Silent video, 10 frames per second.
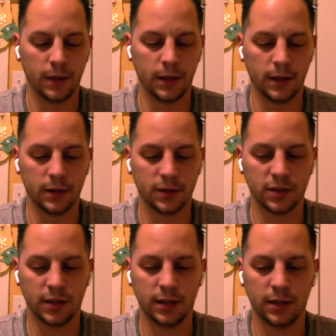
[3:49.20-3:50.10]
and it's
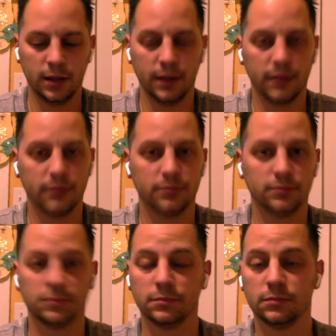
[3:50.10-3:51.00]
kind of like
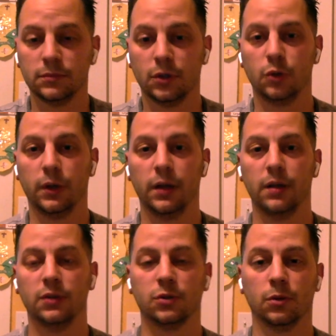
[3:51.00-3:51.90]

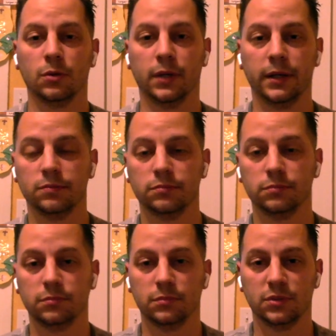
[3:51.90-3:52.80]
created its own, like,
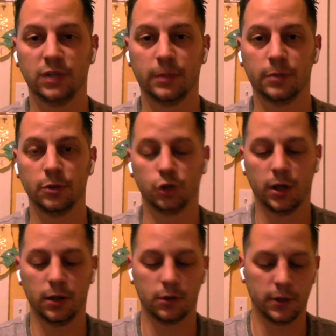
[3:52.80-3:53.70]
separate
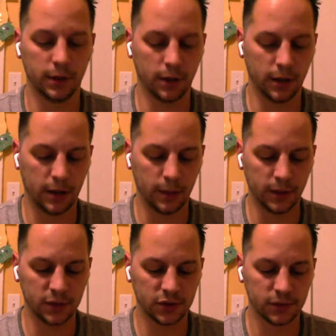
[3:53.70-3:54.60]
genre in
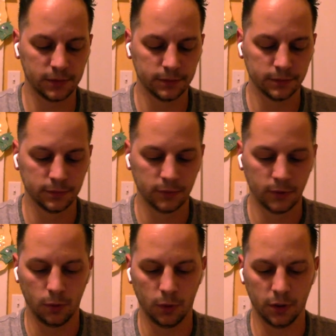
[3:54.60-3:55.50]
comics
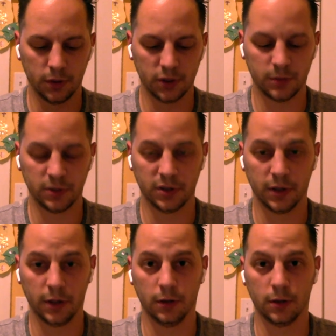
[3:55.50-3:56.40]
with this
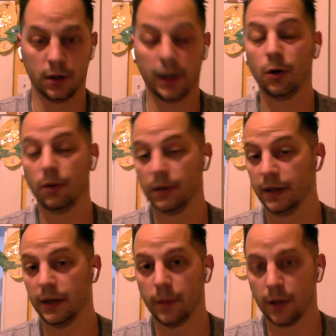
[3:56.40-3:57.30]
particular, I call it
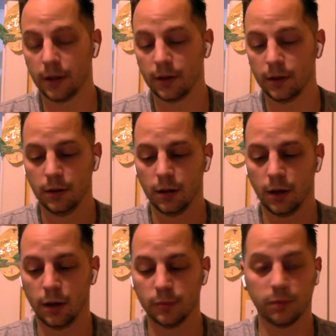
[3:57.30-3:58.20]
a gimmick.
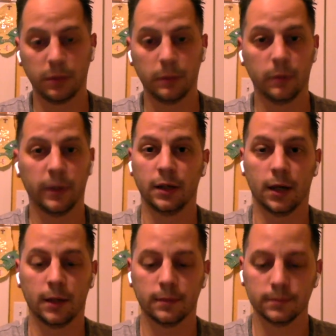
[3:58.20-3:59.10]
Some people might
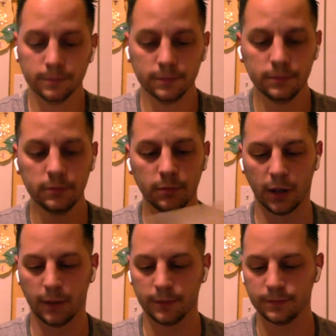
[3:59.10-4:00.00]
not,
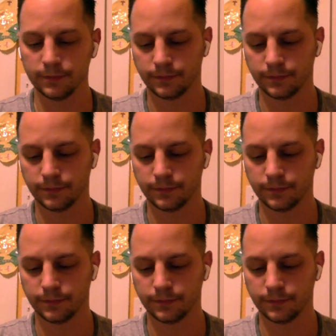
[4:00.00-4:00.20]
but